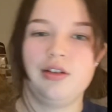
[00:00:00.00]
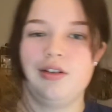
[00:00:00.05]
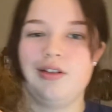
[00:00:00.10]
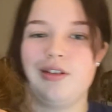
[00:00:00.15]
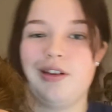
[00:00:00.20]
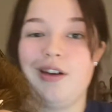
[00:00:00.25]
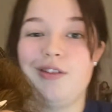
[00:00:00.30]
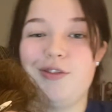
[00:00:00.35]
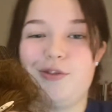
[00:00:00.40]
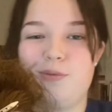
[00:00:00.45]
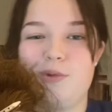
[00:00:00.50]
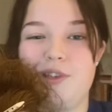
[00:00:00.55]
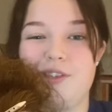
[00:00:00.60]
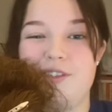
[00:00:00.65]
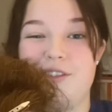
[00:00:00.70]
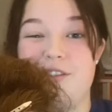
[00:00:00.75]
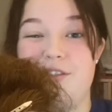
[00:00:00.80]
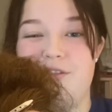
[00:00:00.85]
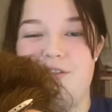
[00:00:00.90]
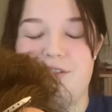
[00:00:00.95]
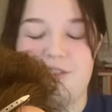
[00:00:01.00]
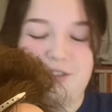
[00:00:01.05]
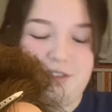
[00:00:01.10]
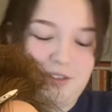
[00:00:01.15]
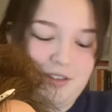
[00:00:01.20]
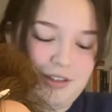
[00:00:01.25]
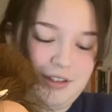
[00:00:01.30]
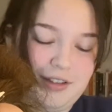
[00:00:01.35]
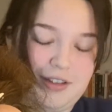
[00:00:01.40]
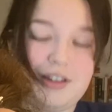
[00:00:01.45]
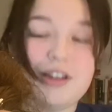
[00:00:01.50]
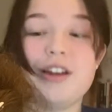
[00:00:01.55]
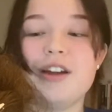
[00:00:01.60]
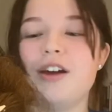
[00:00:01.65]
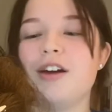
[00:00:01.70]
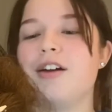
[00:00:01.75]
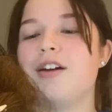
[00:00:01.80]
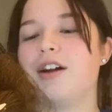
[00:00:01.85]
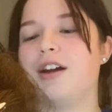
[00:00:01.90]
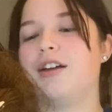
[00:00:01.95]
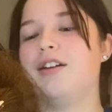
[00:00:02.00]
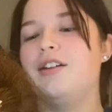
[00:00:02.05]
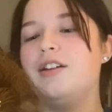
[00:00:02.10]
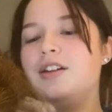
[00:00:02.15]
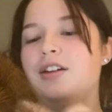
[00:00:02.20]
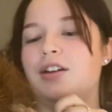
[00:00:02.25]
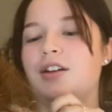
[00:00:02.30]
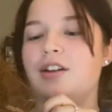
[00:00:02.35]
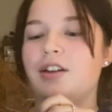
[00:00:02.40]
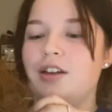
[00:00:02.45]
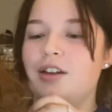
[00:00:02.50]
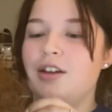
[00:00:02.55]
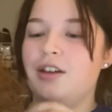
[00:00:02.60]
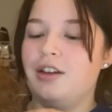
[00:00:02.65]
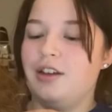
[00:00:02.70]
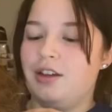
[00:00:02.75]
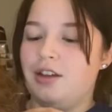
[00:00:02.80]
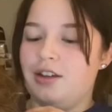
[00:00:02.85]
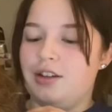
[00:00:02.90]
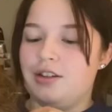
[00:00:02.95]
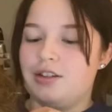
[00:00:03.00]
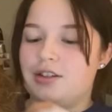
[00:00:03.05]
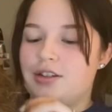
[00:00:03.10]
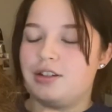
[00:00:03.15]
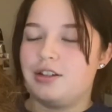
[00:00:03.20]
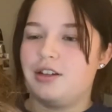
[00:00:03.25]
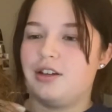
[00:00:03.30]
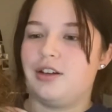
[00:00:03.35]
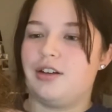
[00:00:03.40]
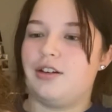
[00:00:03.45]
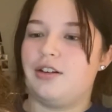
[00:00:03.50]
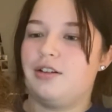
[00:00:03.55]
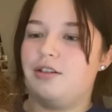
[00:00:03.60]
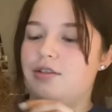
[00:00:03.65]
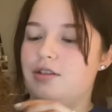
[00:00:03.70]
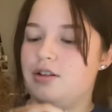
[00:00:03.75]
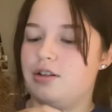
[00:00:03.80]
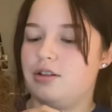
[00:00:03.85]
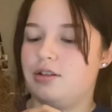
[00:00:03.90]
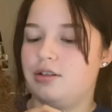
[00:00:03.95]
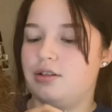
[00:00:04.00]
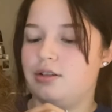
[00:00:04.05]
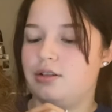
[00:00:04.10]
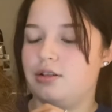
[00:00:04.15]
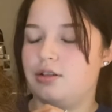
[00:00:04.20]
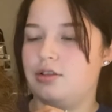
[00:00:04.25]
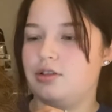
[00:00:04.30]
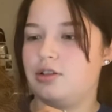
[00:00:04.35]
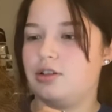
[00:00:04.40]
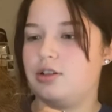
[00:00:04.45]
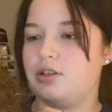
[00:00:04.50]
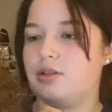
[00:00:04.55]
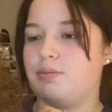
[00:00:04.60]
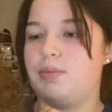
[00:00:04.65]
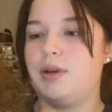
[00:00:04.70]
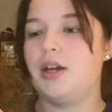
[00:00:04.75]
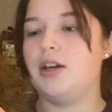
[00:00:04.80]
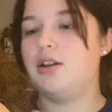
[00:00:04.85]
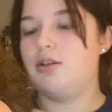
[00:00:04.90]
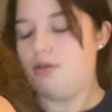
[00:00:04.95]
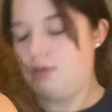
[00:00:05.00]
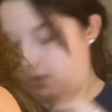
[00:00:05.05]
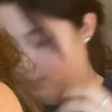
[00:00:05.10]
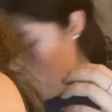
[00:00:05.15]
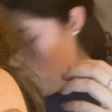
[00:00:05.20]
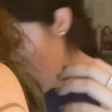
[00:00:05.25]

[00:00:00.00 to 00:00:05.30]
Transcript: Aftermath Cinderella. All right, so just pin her.